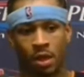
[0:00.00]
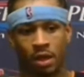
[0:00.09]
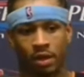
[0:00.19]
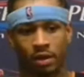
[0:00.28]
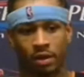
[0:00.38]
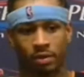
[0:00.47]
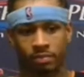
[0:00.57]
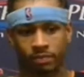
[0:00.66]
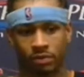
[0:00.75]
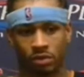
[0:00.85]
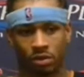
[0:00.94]
And uh,
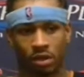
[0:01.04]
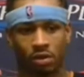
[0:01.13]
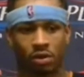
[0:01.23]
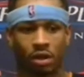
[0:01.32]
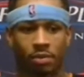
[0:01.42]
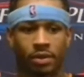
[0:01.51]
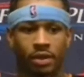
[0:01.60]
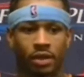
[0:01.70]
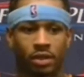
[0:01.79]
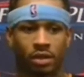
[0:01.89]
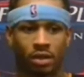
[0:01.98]
you know, they're gonna come in
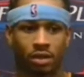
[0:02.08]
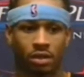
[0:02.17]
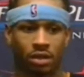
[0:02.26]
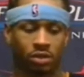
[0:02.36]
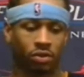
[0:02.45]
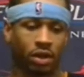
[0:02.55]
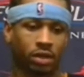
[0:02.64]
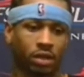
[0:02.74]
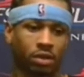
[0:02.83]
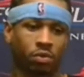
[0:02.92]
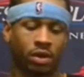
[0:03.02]
here and, and, and try to
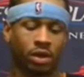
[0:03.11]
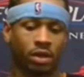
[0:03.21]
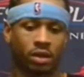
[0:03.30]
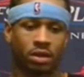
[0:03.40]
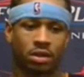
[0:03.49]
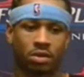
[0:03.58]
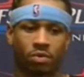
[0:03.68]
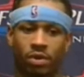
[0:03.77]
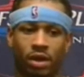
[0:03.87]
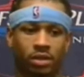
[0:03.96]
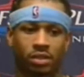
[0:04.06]
get a win. And
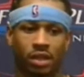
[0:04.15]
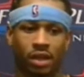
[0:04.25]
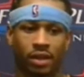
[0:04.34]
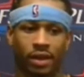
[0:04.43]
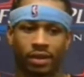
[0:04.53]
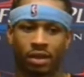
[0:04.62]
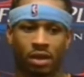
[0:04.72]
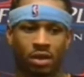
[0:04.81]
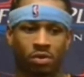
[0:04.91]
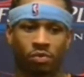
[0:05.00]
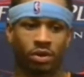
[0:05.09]
we understand that.
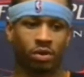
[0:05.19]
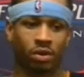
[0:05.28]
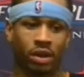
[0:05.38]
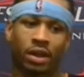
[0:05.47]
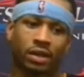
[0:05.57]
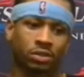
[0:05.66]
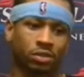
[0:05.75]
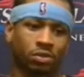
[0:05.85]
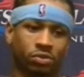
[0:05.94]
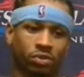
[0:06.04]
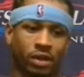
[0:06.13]
We know they're not just
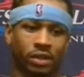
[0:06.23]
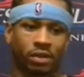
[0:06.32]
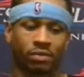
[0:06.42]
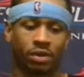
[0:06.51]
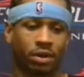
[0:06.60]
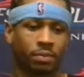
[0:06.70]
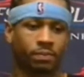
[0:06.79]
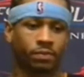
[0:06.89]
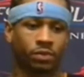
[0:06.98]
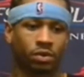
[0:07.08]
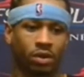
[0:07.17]
gonna try to give it up.
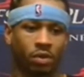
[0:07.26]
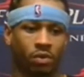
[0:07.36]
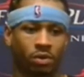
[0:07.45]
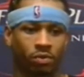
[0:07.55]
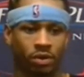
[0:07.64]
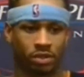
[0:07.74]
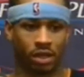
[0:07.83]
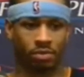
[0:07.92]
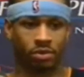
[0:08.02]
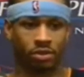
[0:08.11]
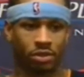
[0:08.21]
You know, they want to win a
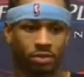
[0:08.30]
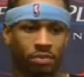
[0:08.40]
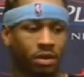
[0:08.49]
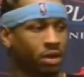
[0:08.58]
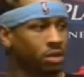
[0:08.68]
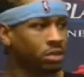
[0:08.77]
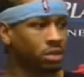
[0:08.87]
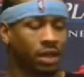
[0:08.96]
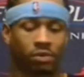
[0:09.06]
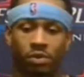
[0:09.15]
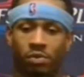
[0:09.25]
championship, just
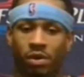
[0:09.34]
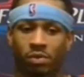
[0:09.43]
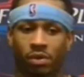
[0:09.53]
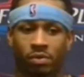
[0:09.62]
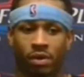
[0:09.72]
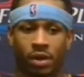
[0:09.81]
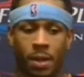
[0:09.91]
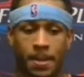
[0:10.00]
like we want to win one